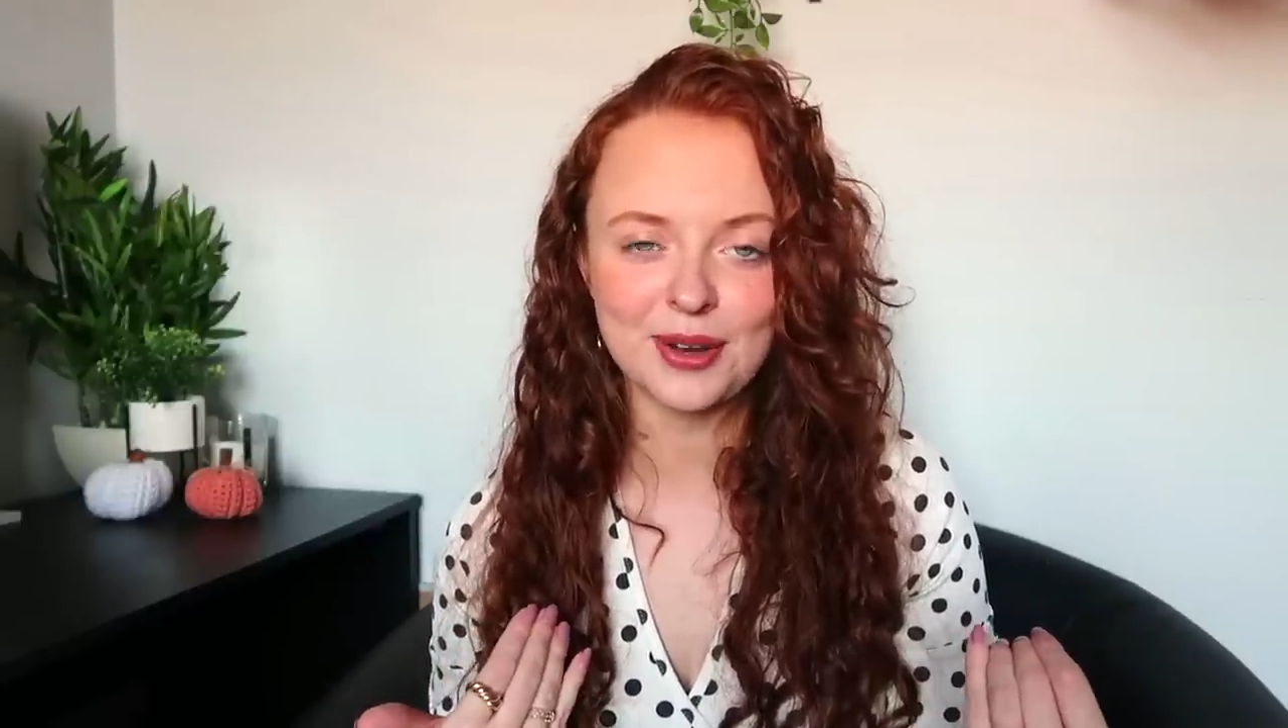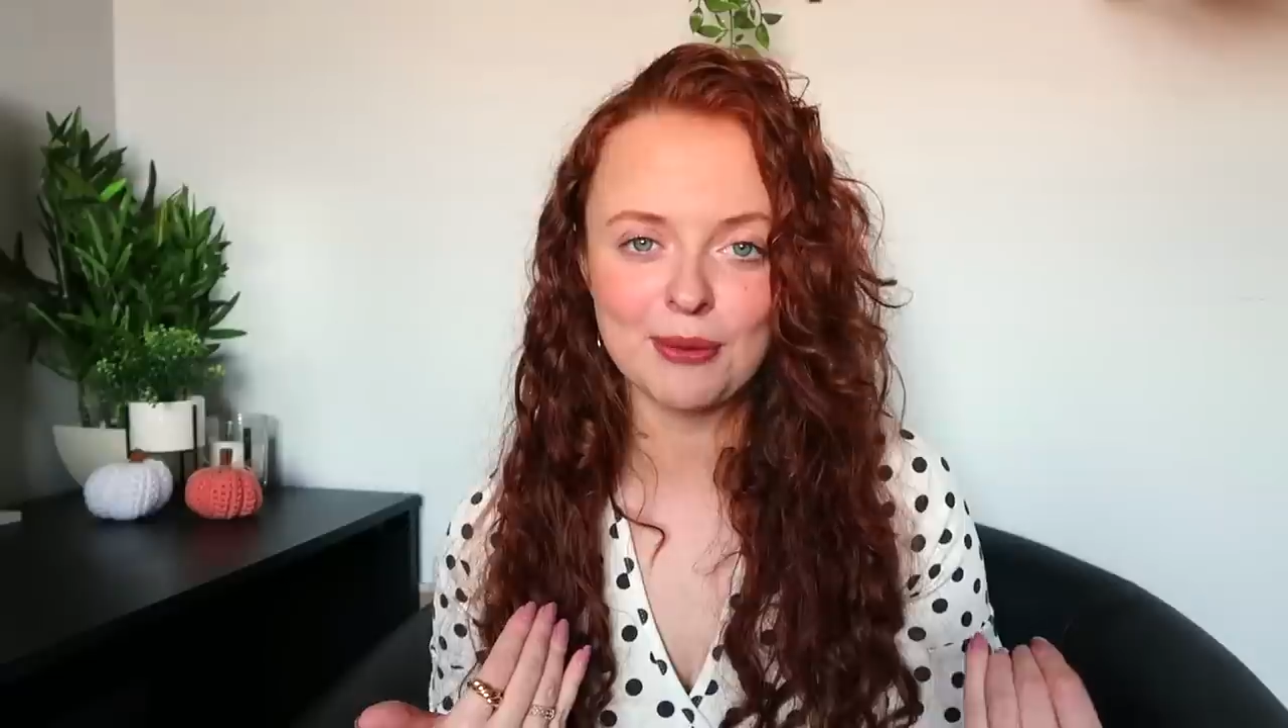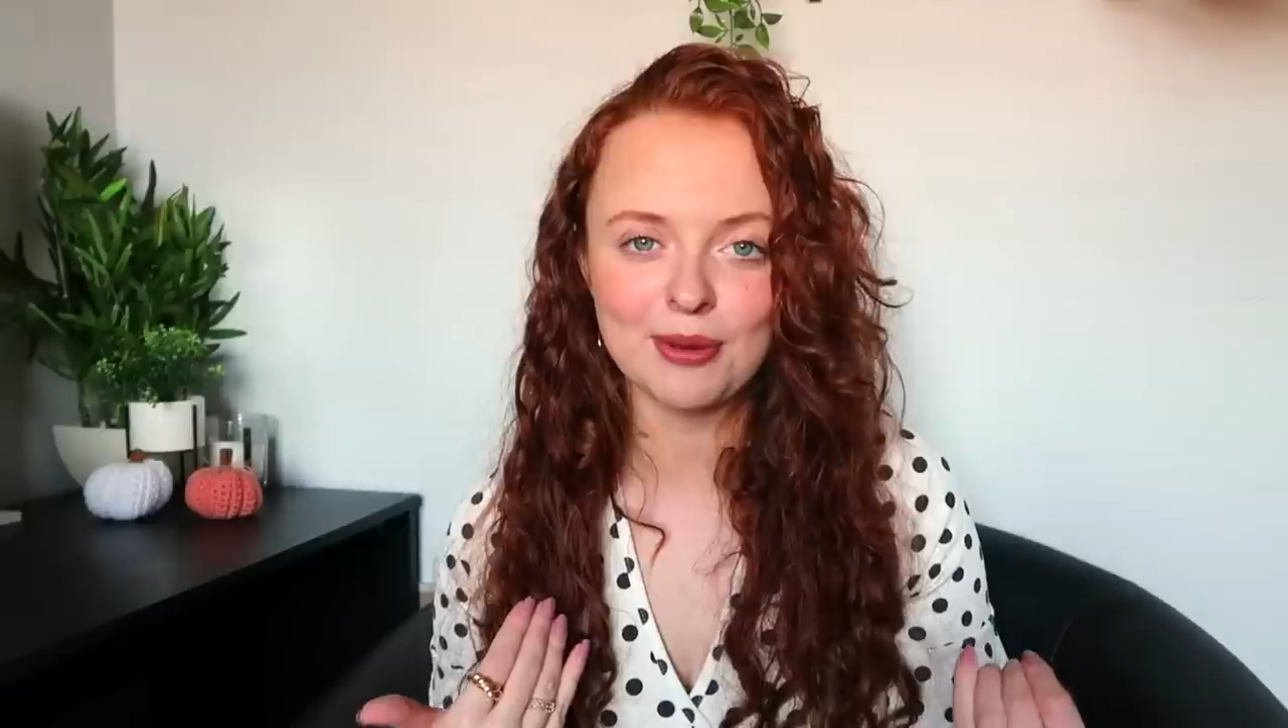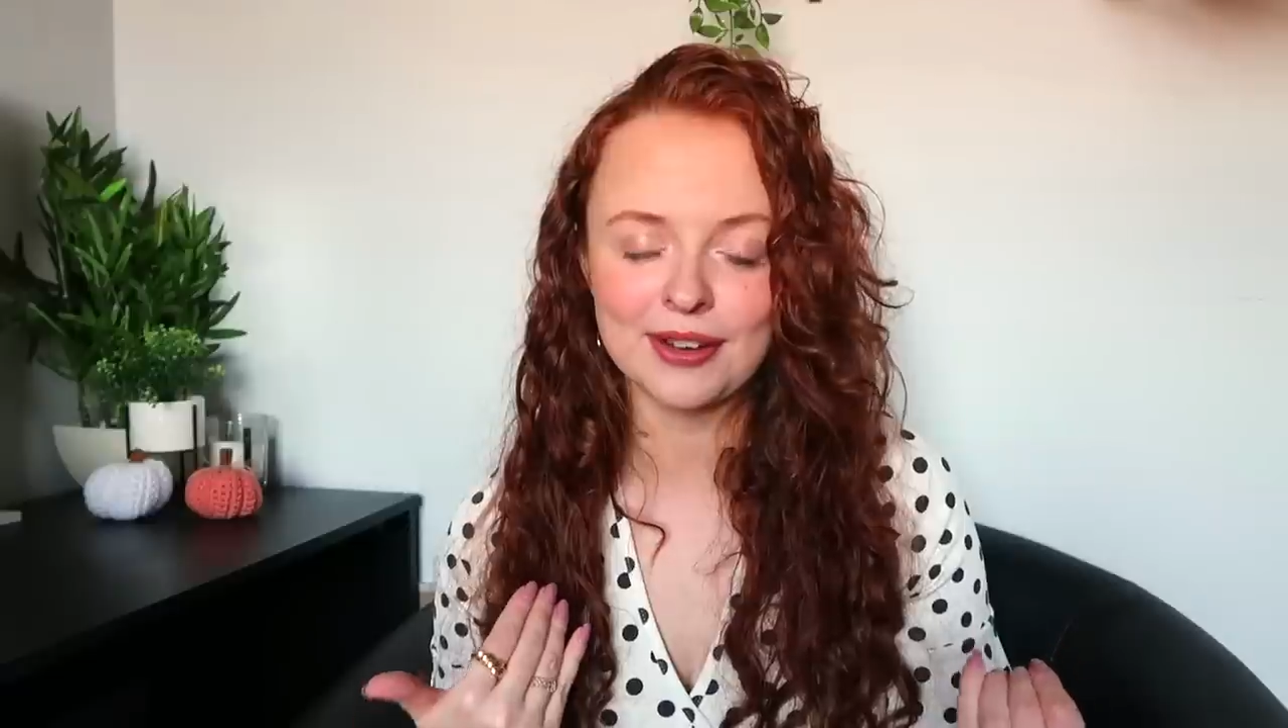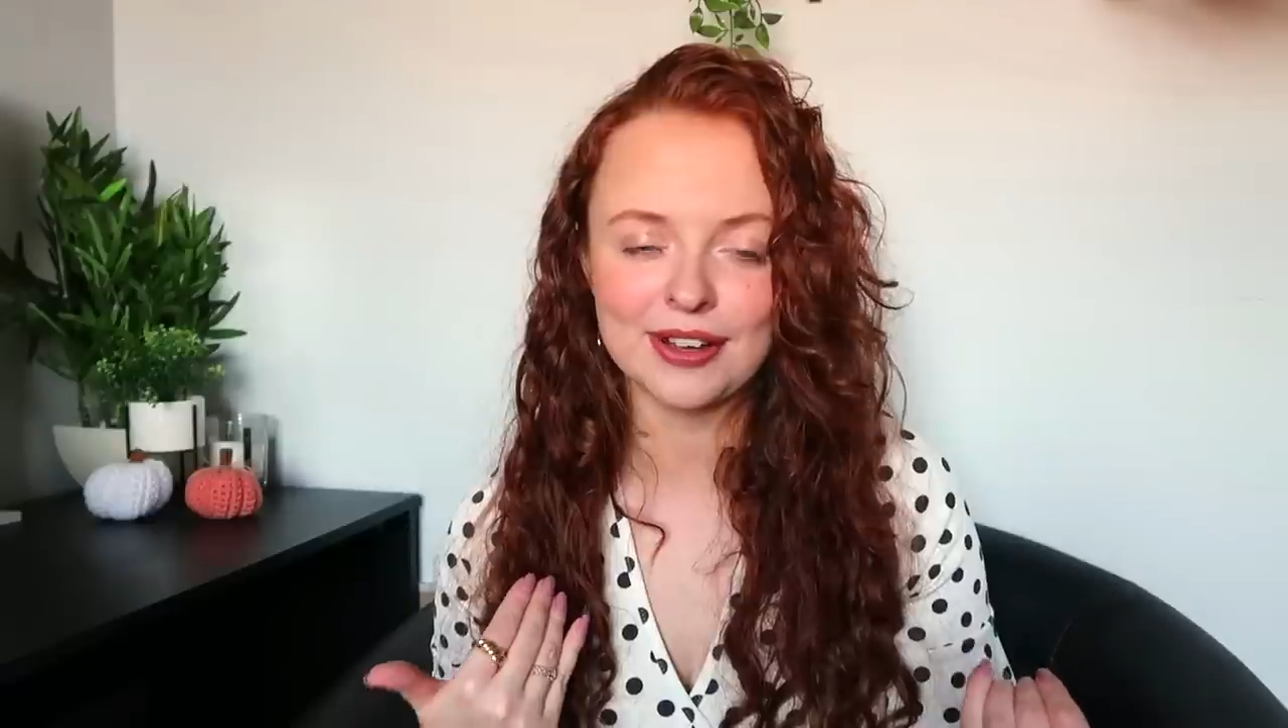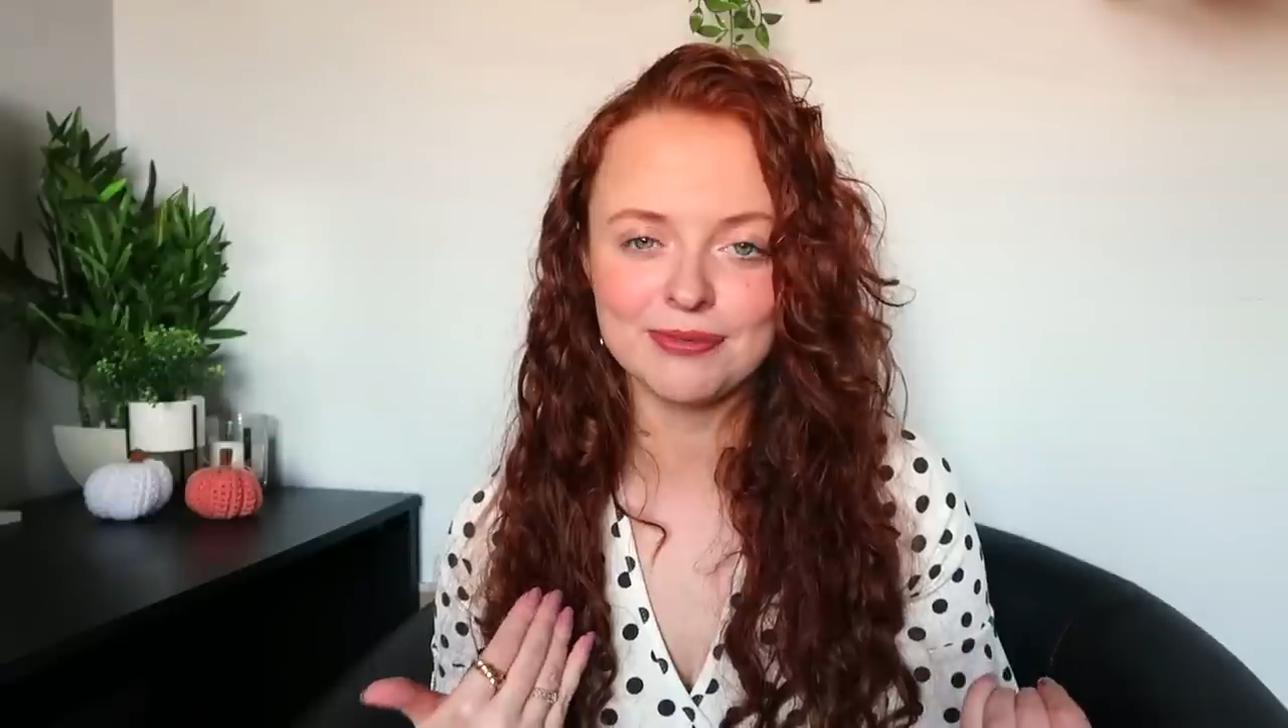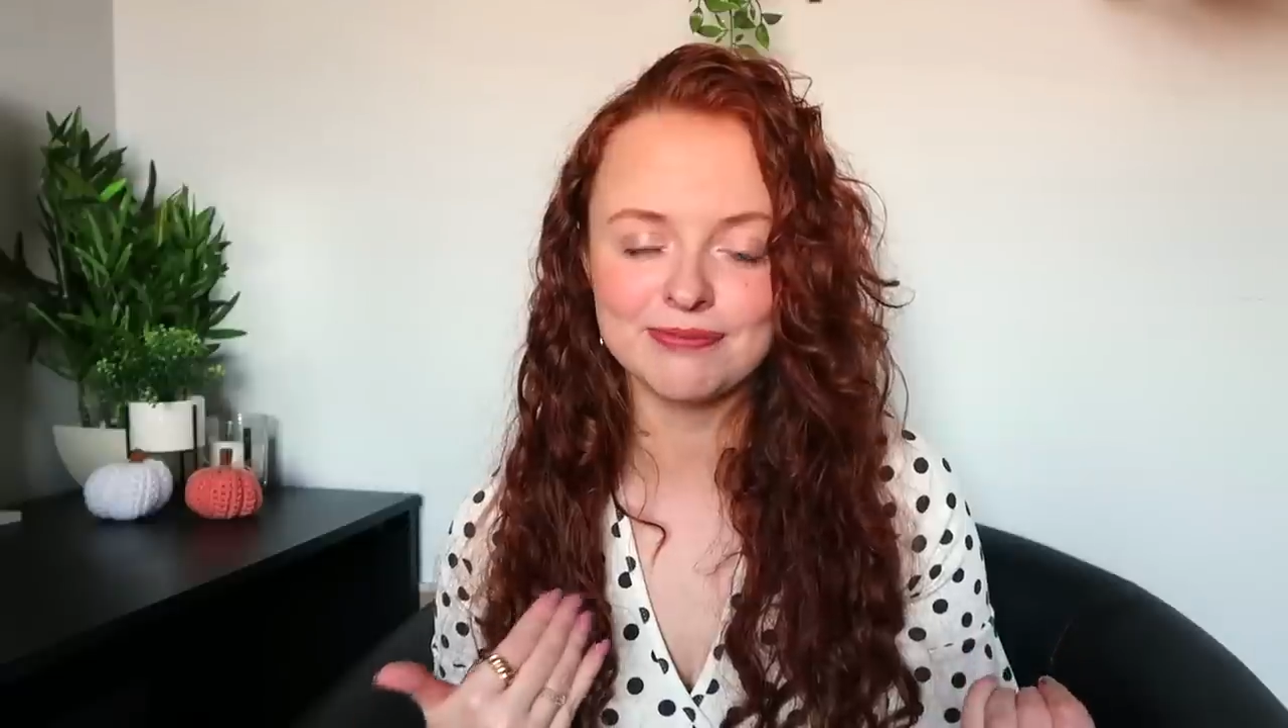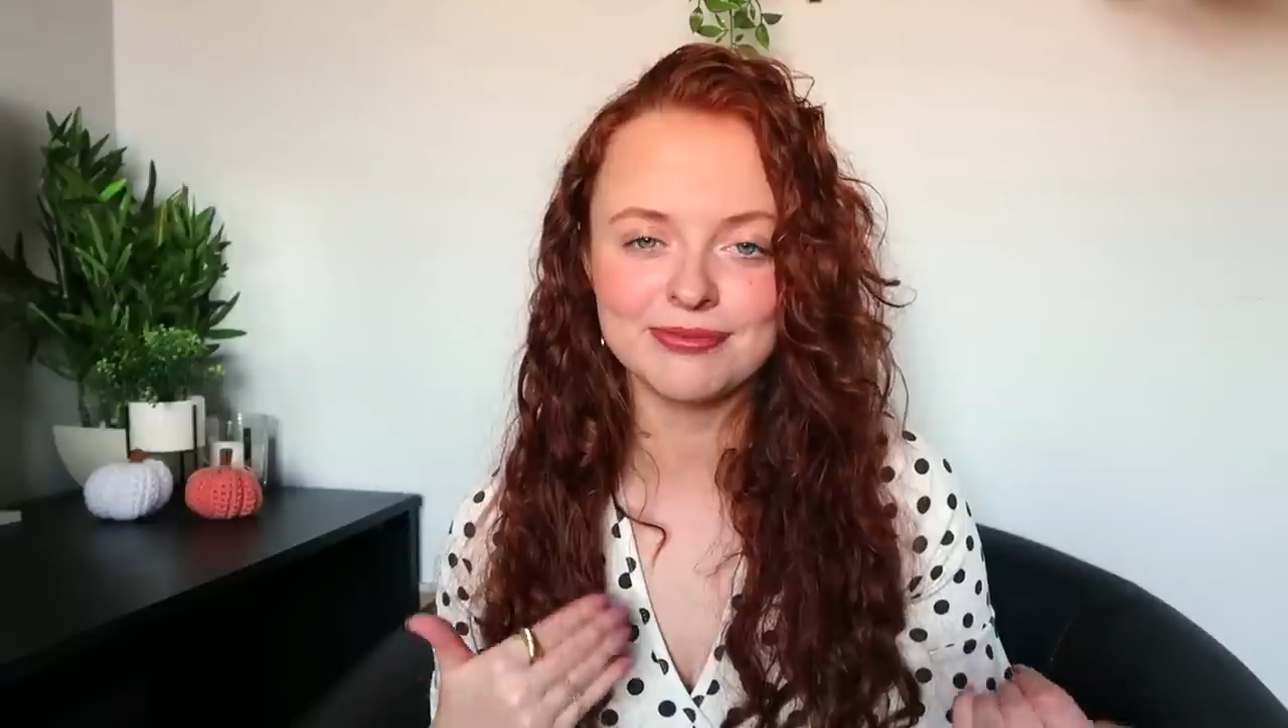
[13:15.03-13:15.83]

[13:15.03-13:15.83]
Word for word: know me on like a